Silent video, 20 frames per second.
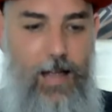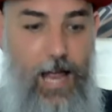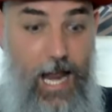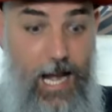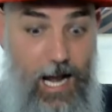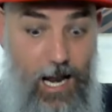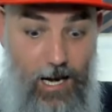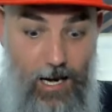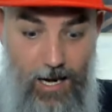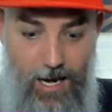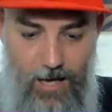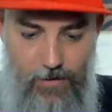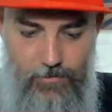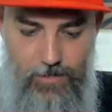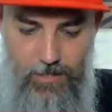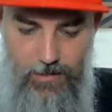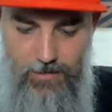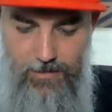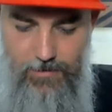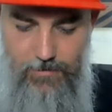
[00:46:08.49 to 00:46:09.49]
And I loved
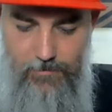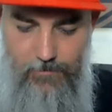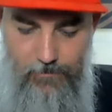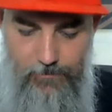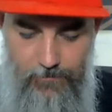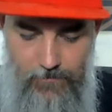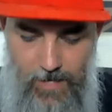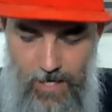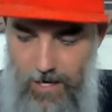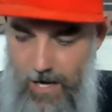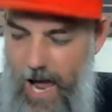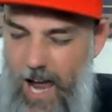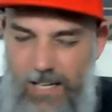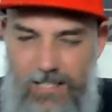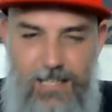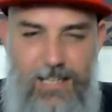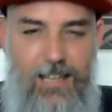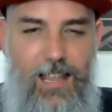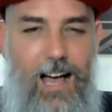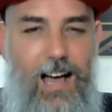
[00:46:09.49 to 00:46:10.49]
it.
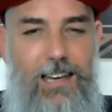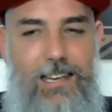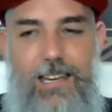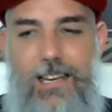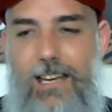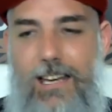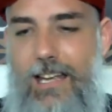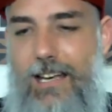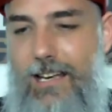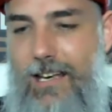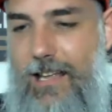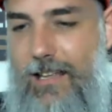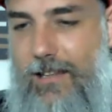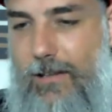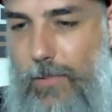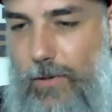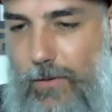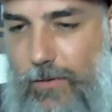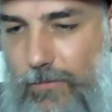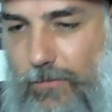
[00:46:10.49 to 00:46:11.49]
Actually, I need to get another
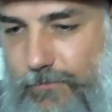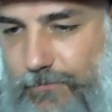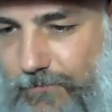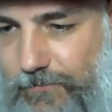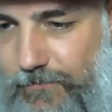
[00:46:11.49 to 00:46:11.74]
bottle.